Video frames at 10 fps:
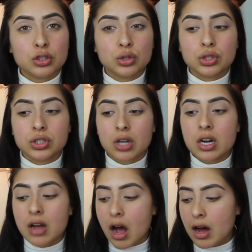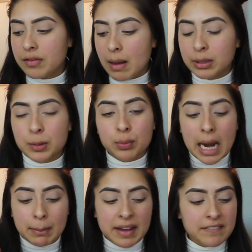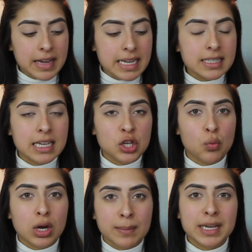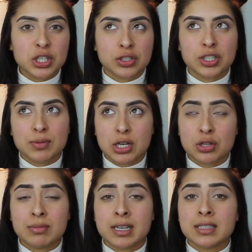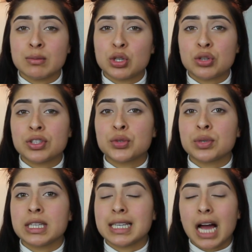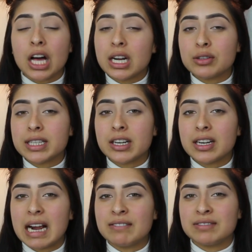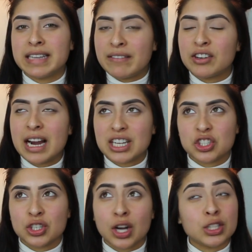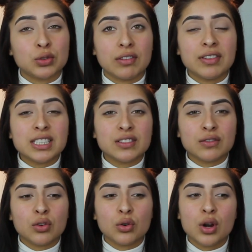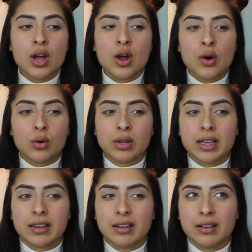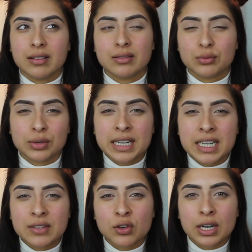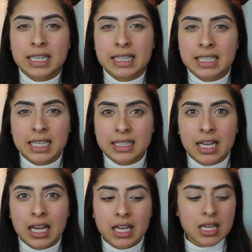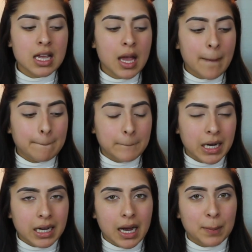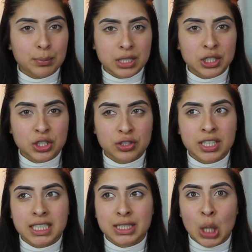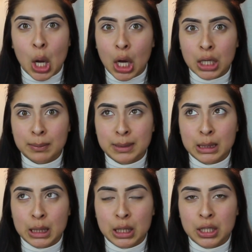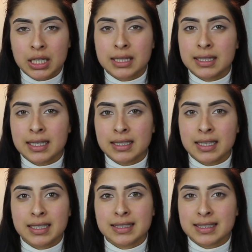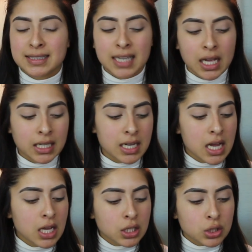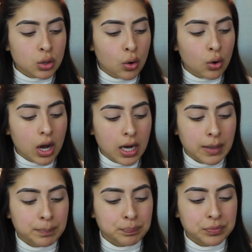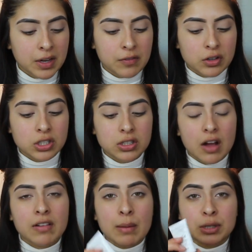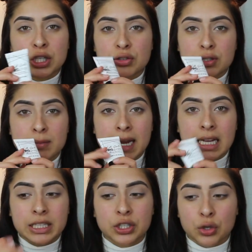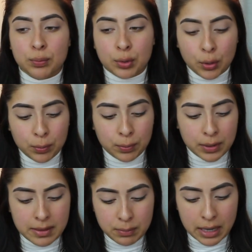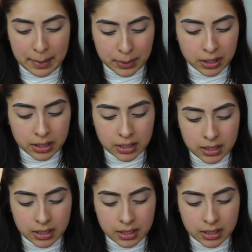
so to start off, I'm going to prime my face, and you want to make sure, especially because I'm sure it's really hot out there. I've never actually gone to a festival or like a rave or anything like that, but I'm pretty sure it gets hot up in there, and then like the sun. So first off, I'm going to use my LA Girl Pro Prep Primer.